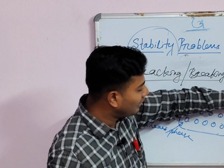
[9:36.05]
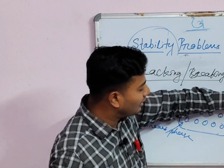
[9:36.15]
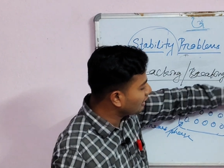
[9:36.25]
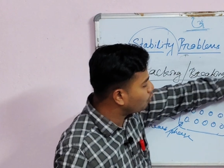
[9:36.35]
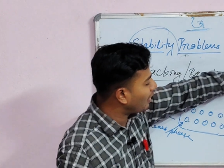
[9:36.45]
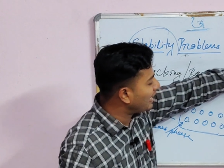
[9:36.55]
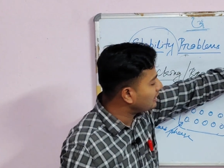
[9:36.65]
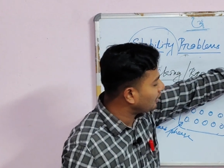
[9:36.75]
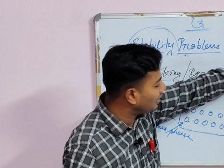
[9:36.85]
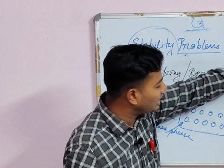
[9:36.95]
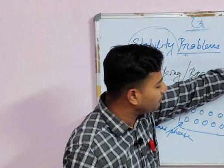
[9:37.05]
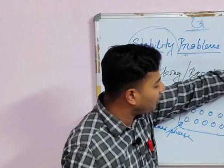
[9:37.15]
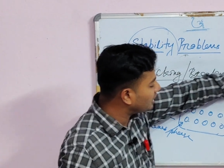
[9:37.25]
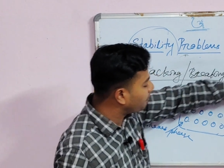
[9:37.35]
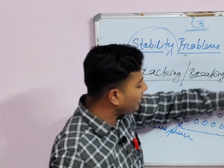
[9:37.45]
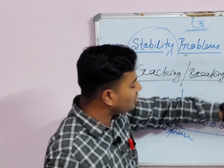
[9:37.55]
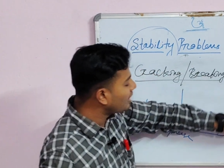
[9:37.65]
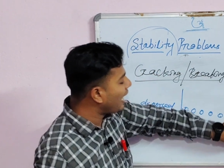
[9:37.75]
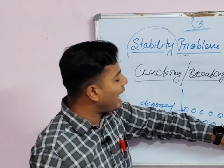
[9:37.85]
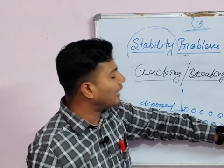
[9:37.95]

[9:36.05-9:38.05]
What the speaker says: This one is the dispersed phase